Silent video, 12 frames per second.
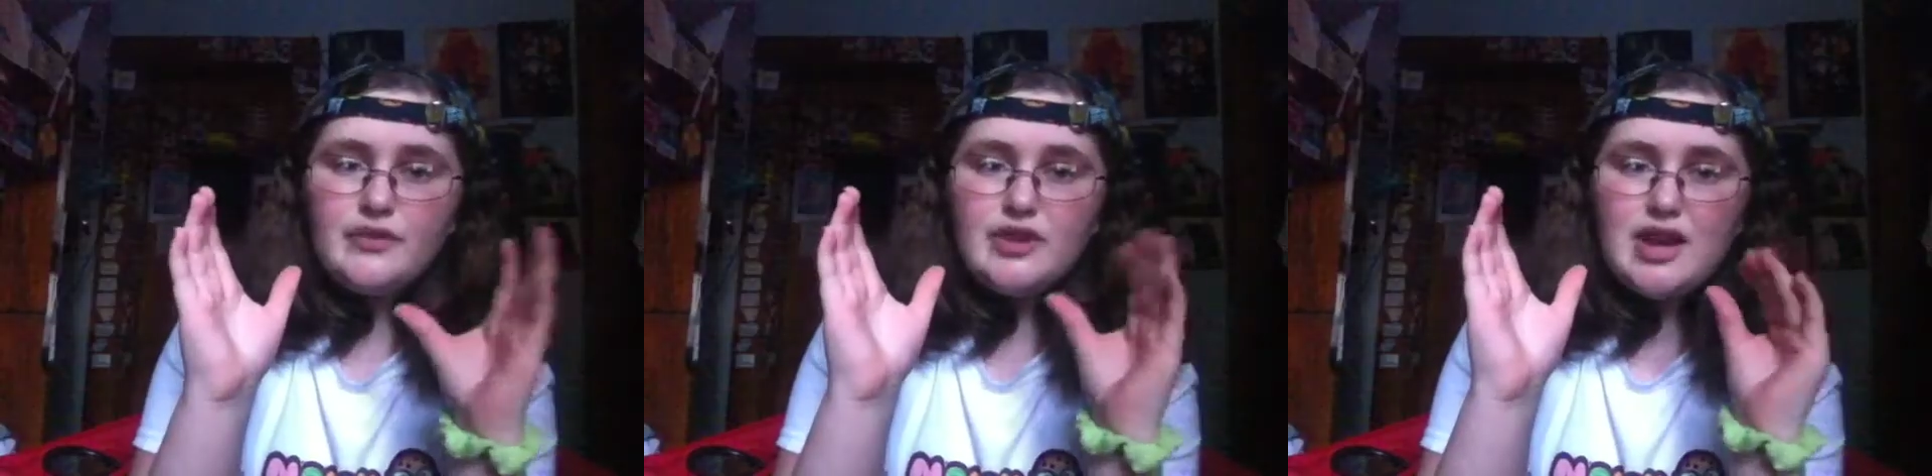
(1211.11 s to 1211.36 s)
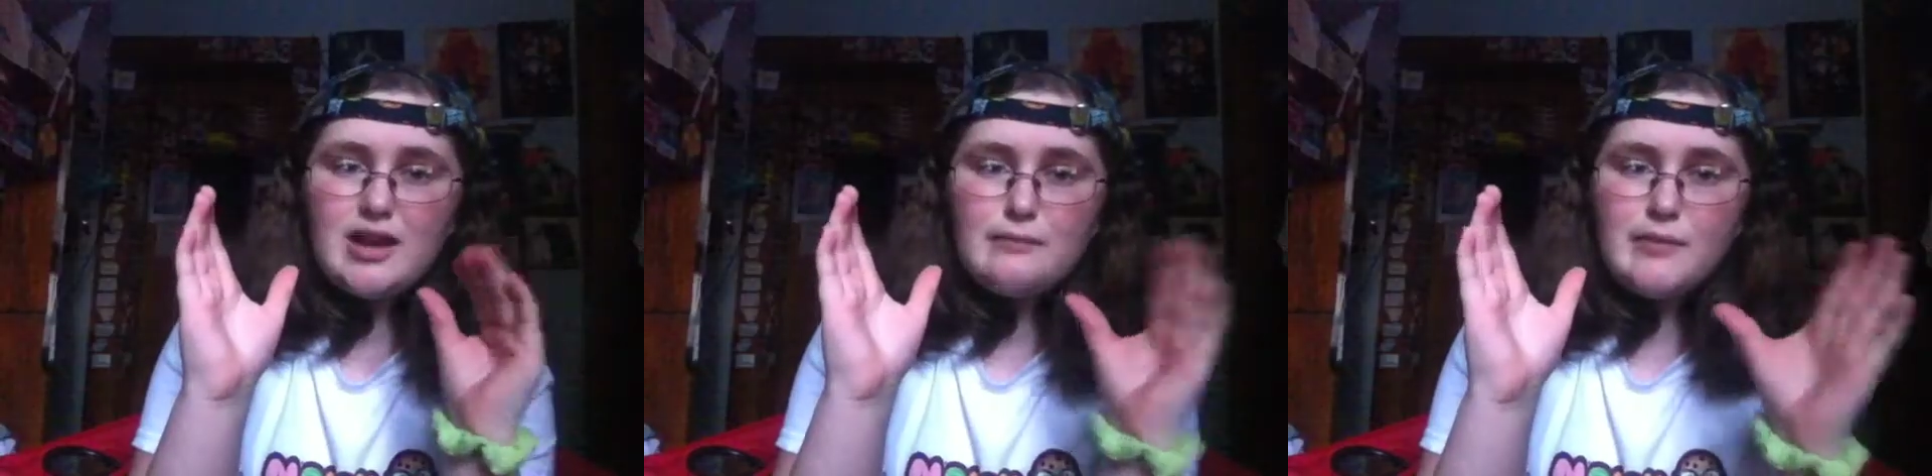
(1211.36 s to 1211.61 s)

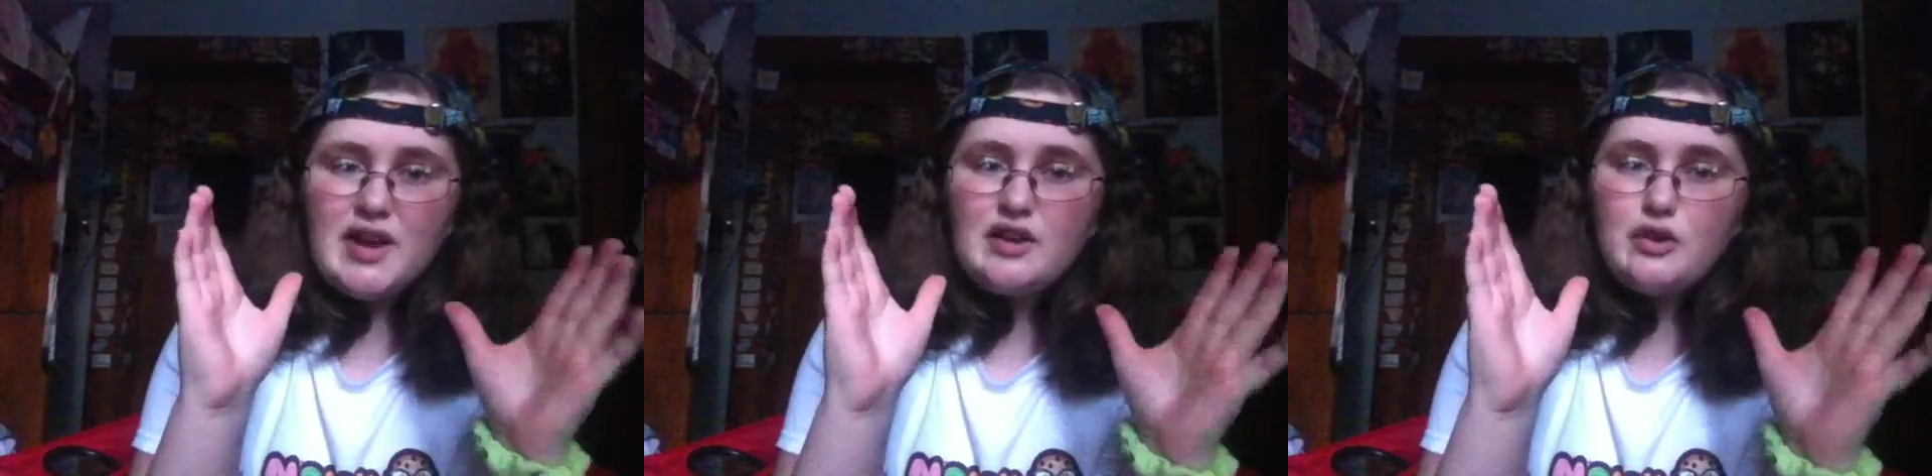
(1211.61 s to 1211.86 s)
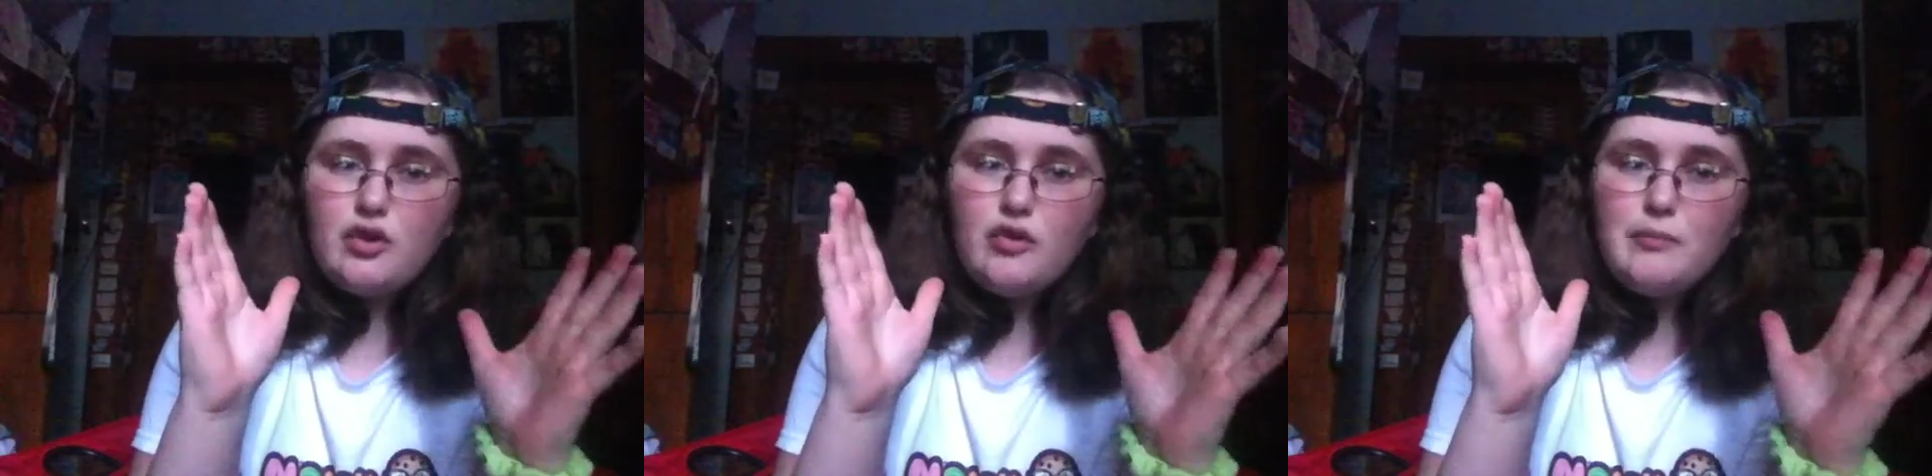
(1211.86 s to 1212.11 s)
a
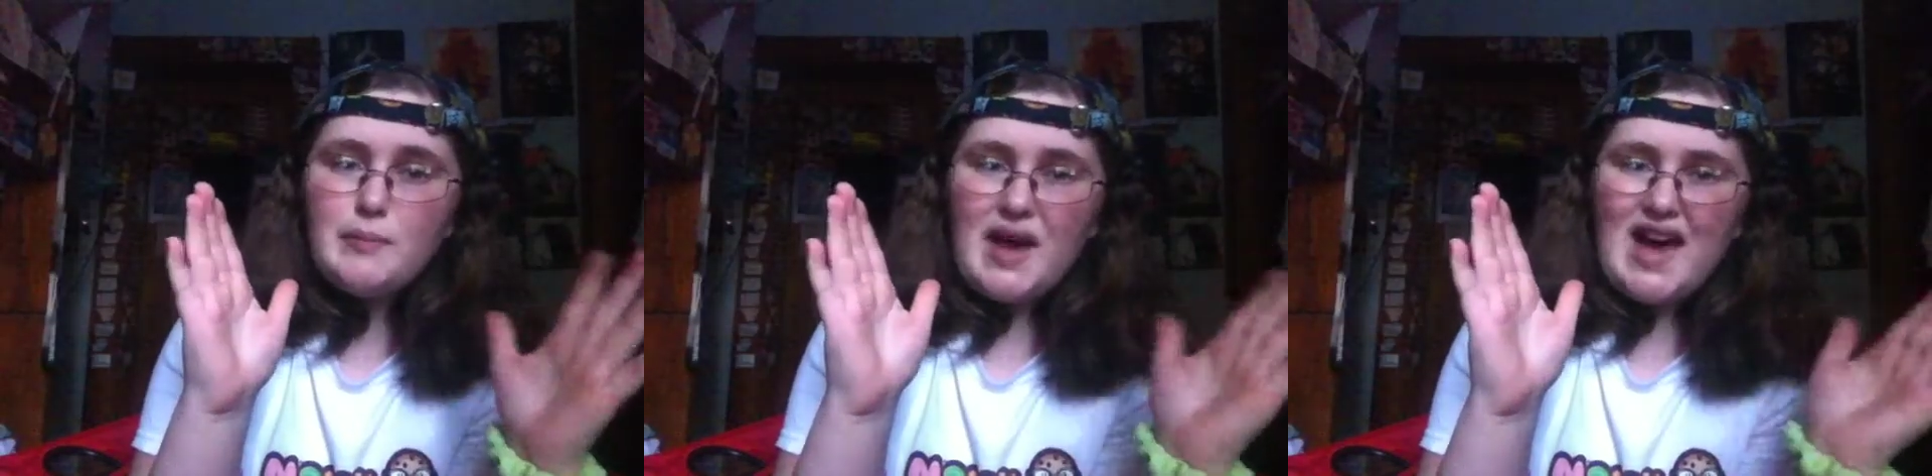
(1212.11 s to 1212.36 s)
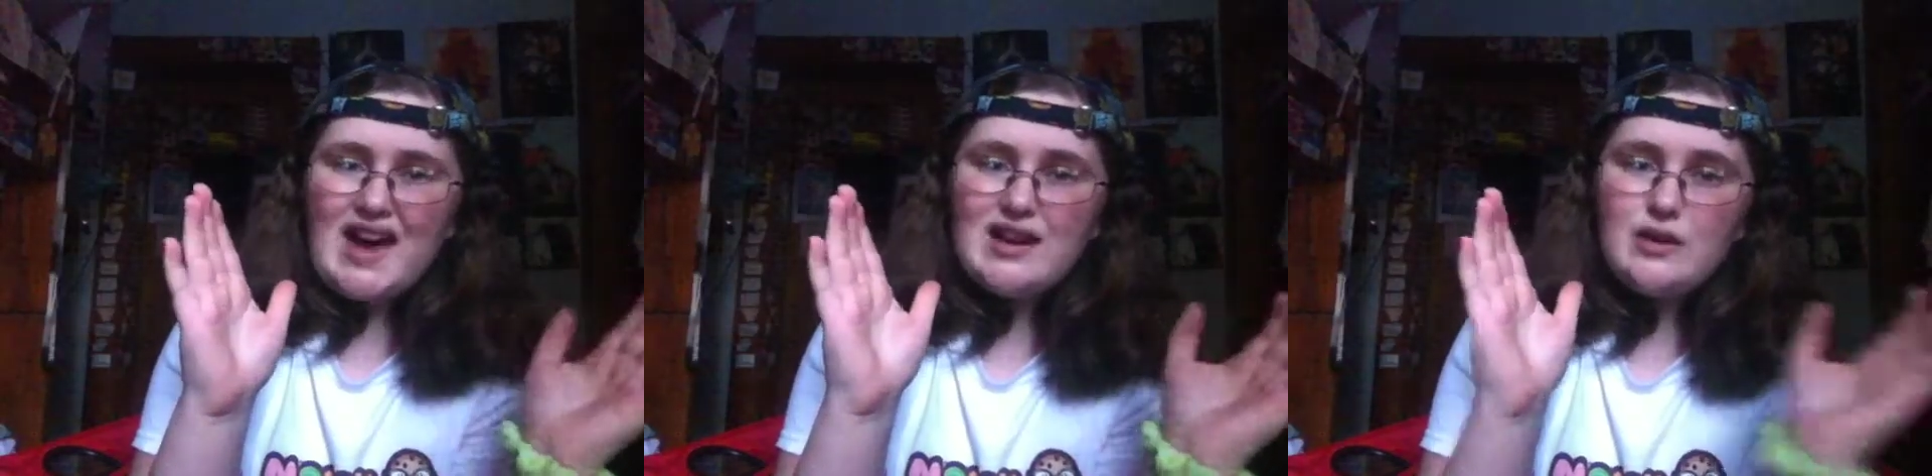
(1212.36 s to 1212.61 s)
medical
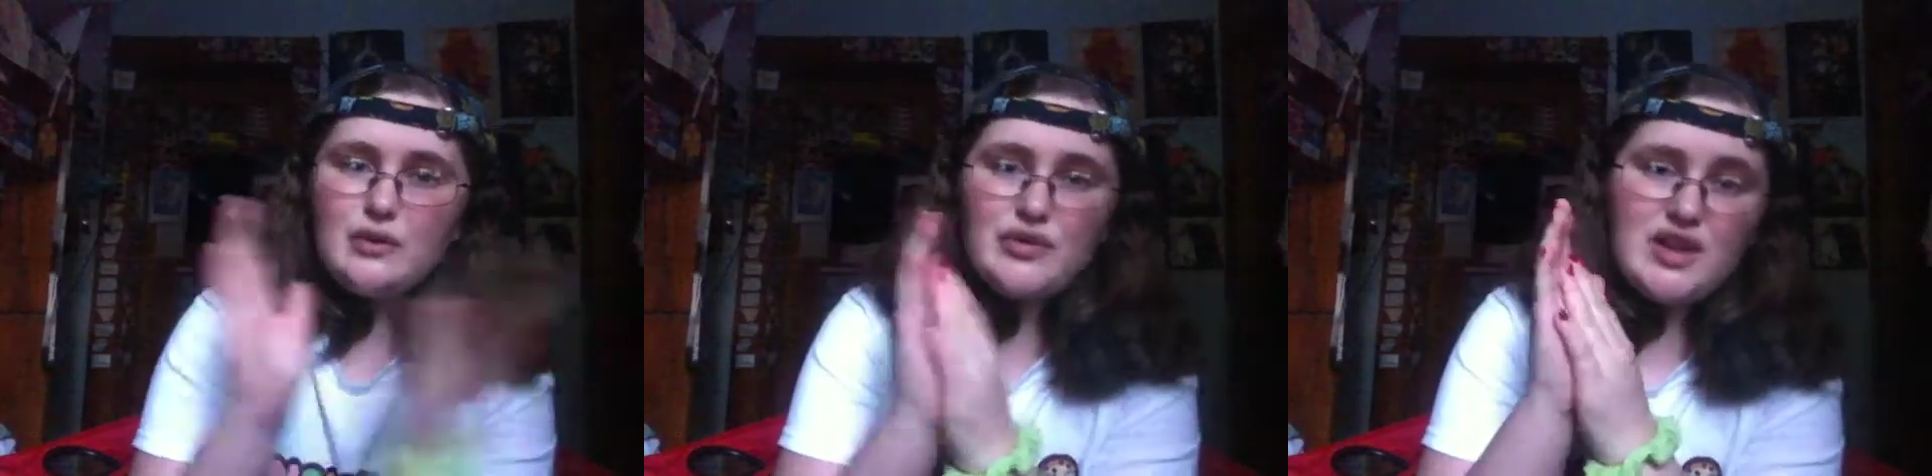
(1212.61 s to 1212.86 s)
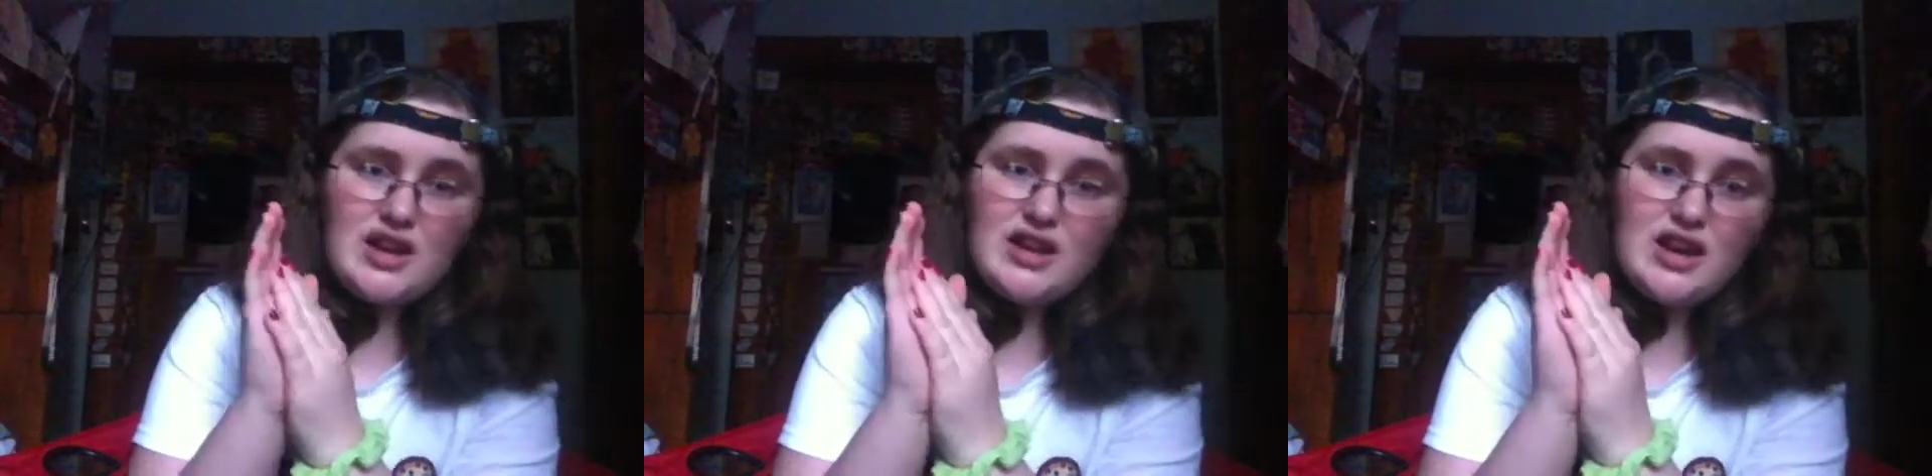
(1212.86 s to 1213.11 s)
bag thingy.